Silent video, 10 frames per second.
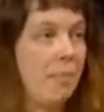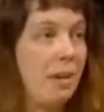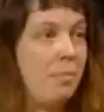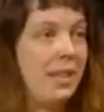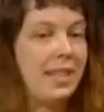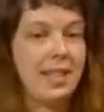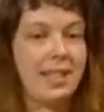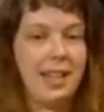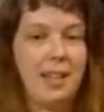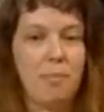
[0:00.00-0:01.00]
Maybe this
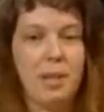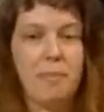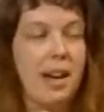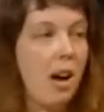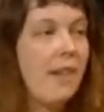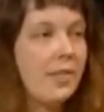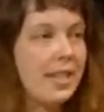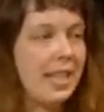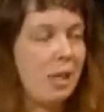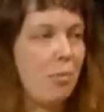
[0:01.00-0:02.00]
isn't going to be my
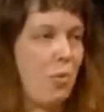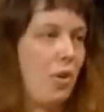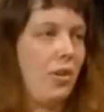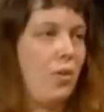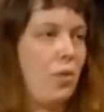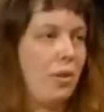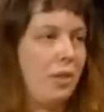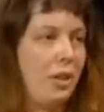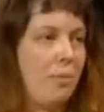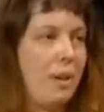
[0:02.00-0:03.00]
office anymore,
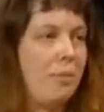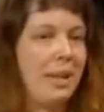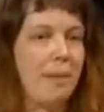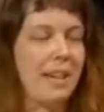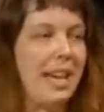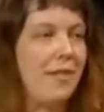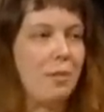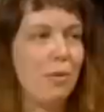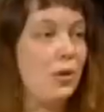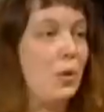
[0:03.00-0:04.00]
or maybe I'm going to
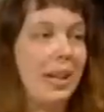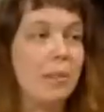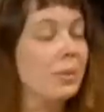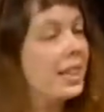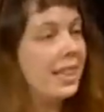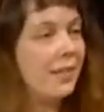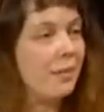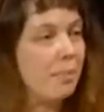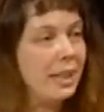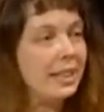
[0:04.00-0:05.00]
have to move to a completely
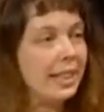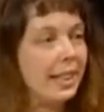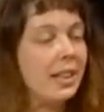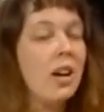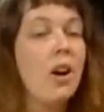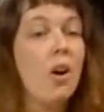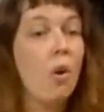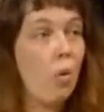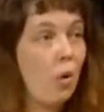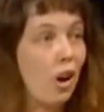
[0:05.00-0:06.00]
different building.
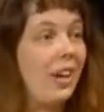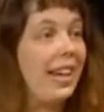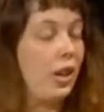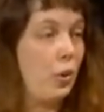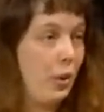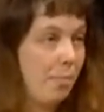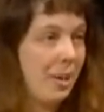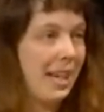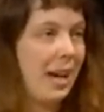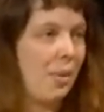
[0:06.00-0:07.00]
Or it could
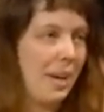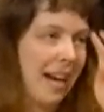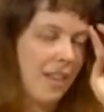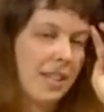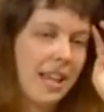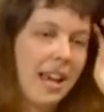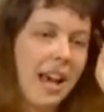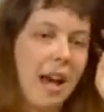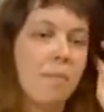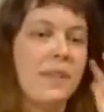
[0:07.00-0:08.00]
be around,
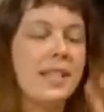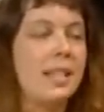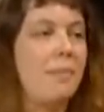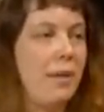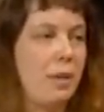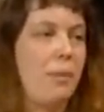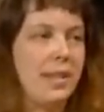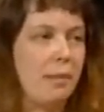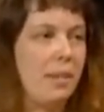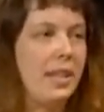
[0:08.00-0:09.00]
this is my
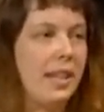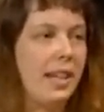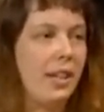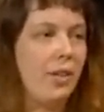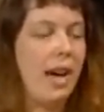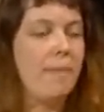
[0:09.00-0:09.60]
responsibility.